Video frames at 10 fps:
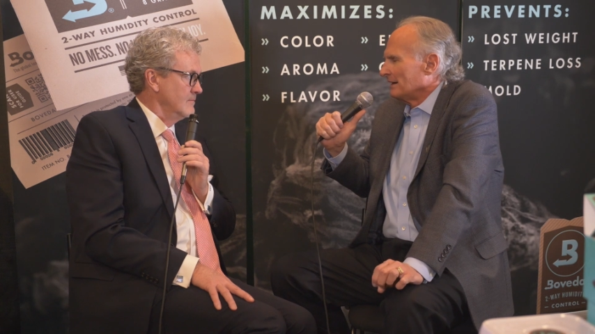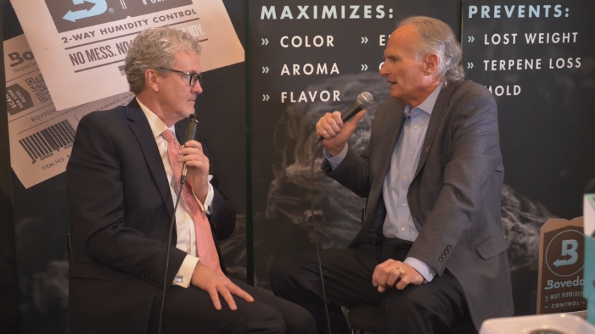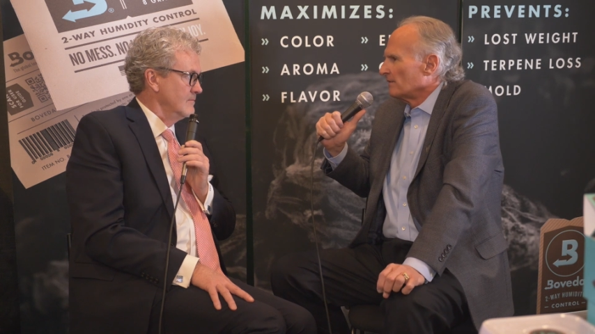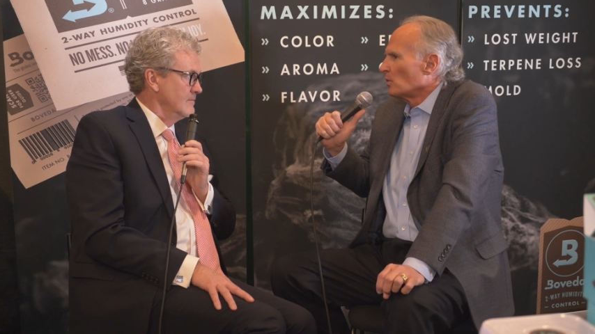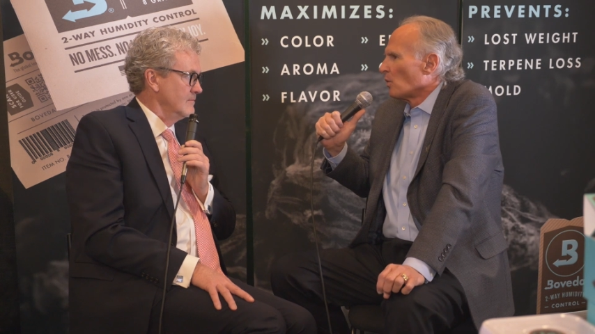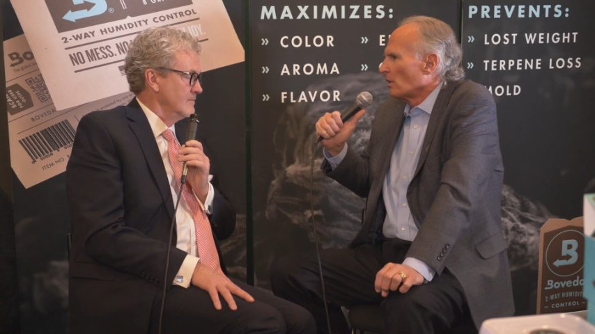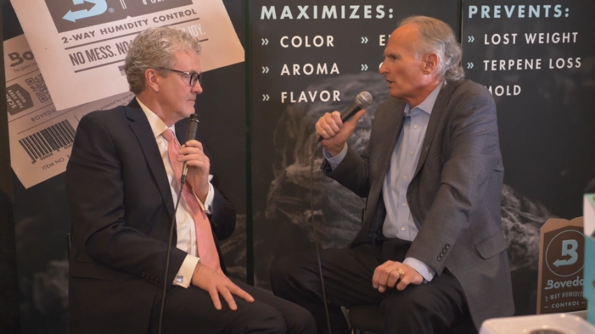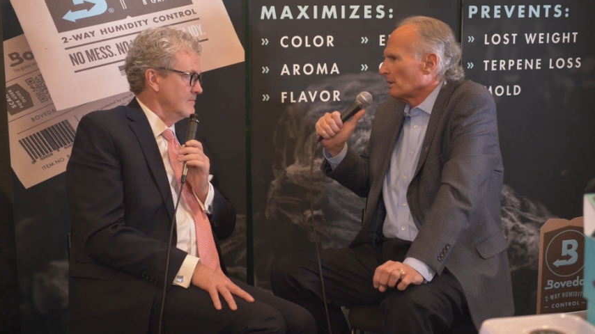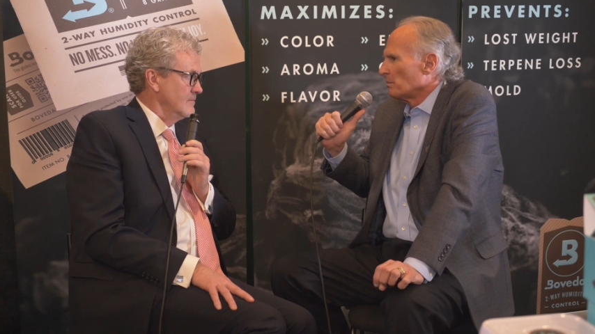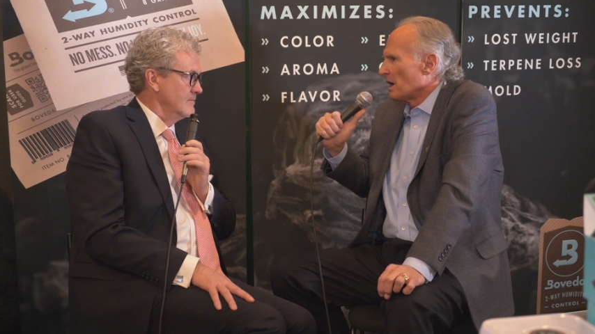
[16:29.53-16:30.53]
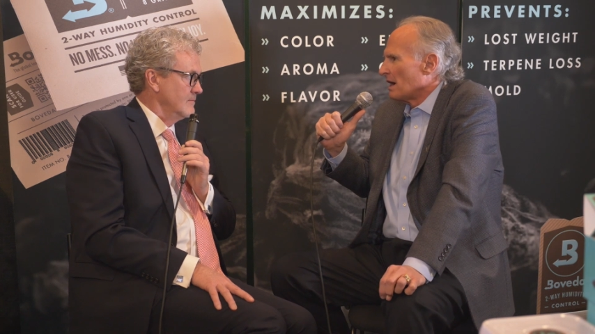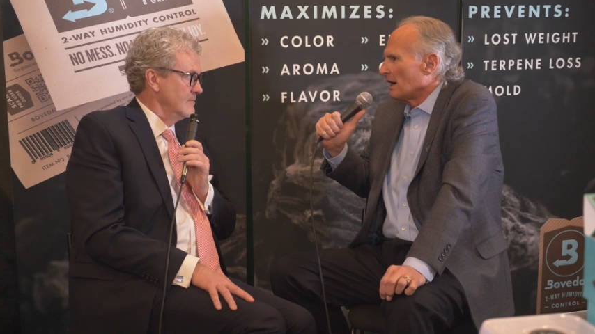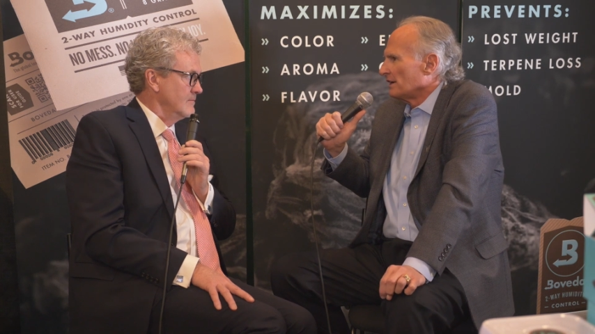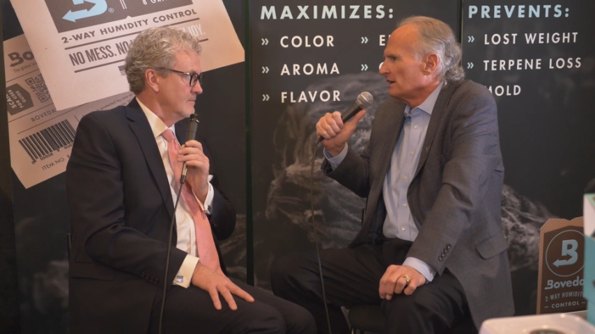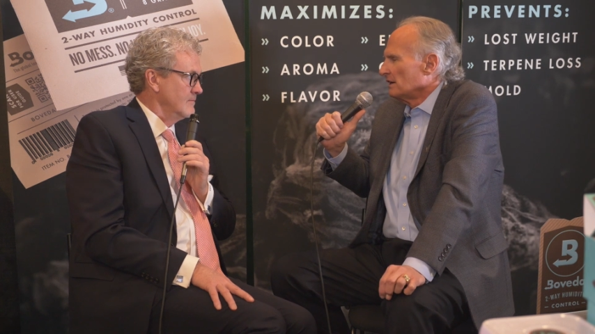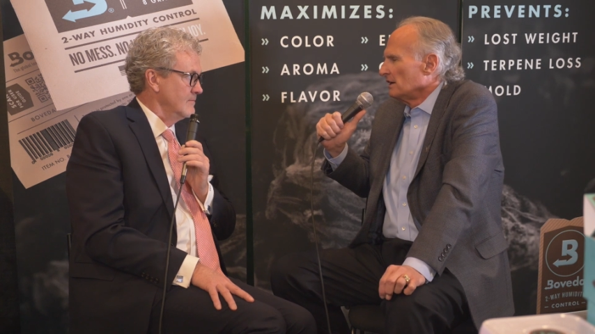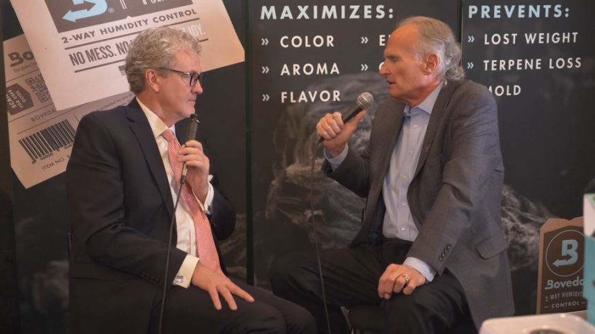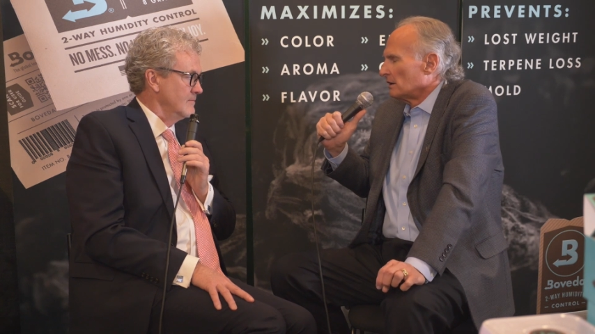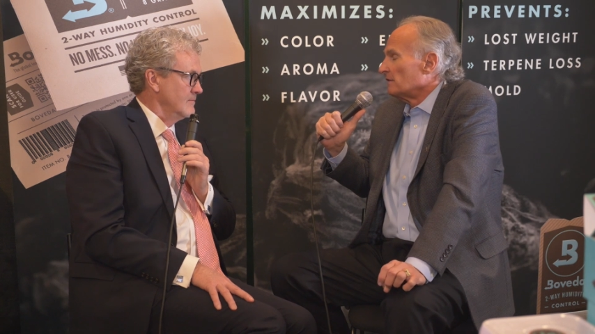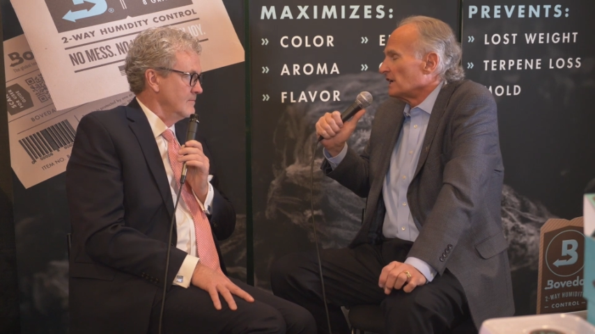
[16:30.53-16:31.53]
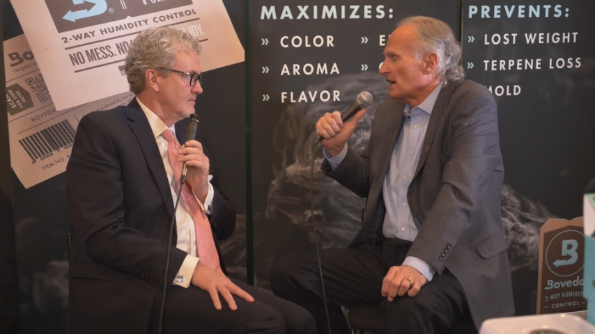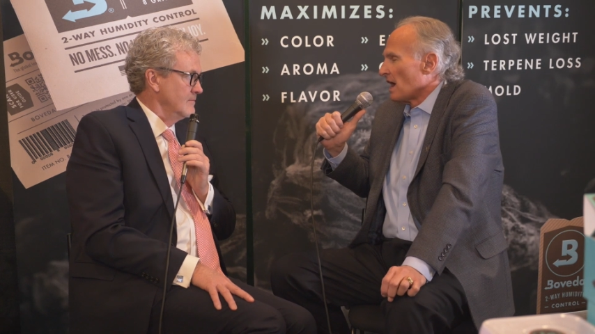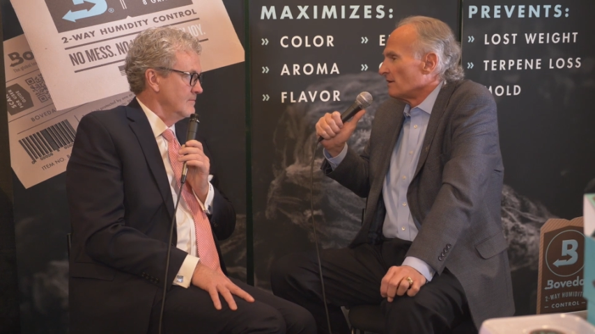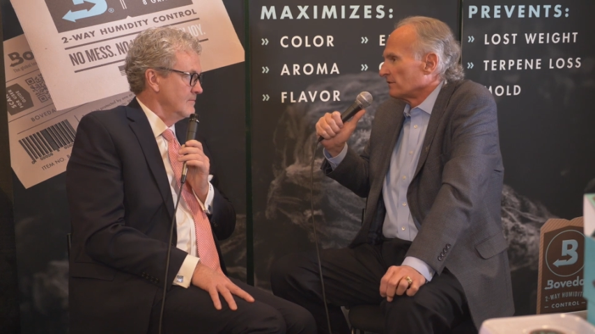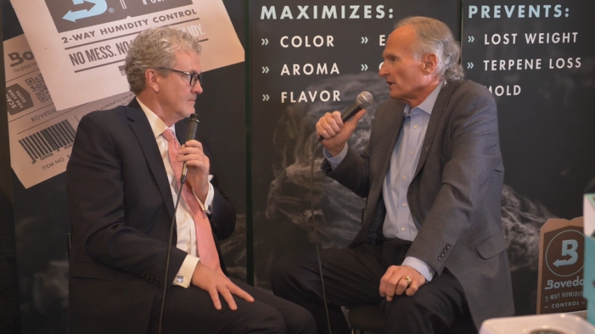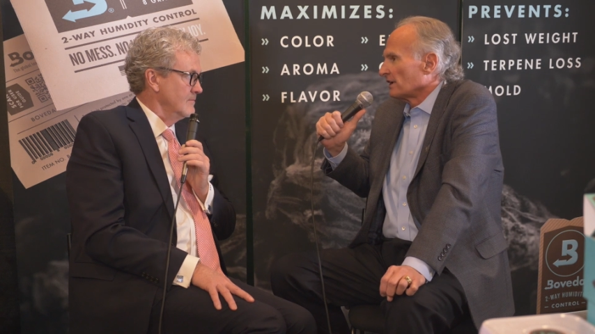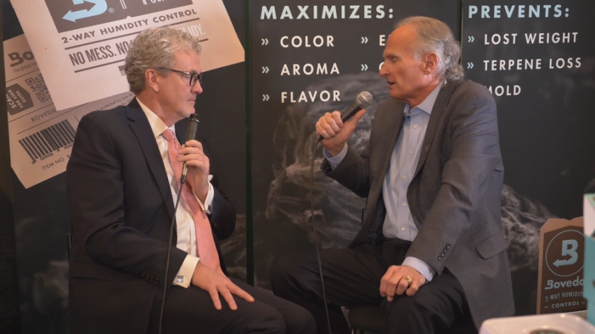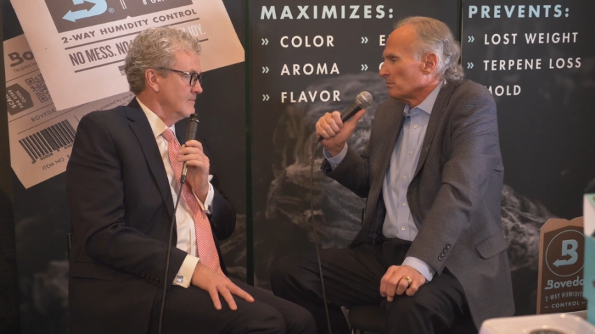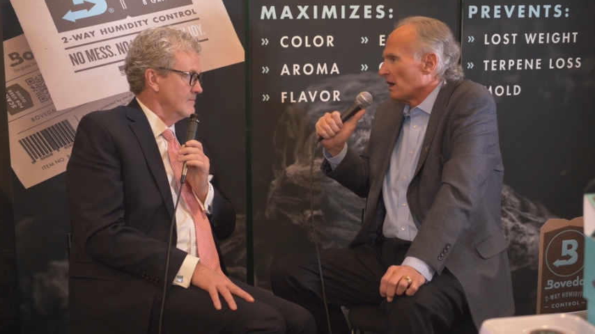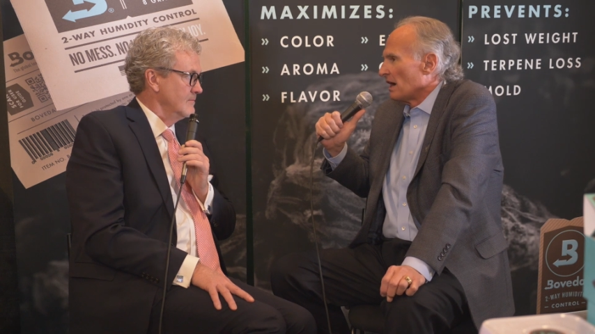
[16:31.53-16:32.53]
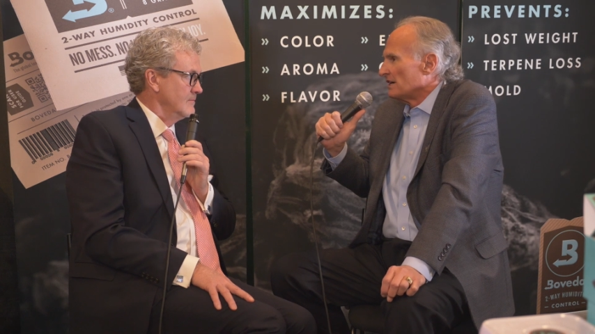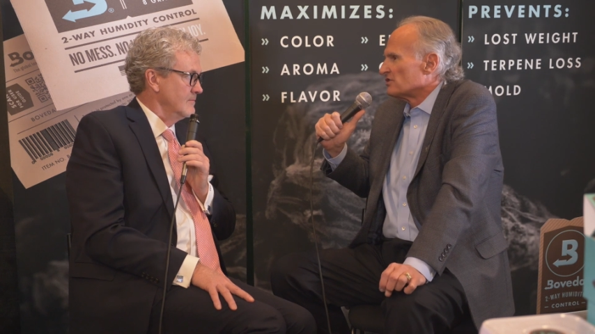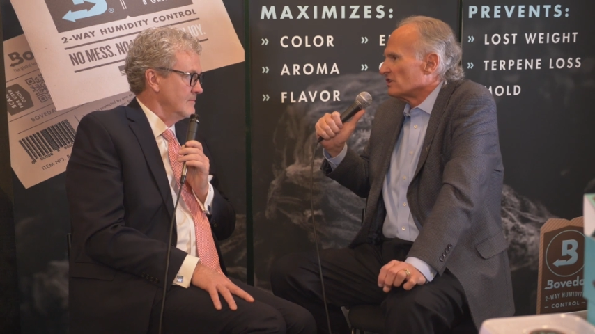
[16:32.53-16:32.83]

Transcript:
Speaker 1: in every war combined or every conflict combined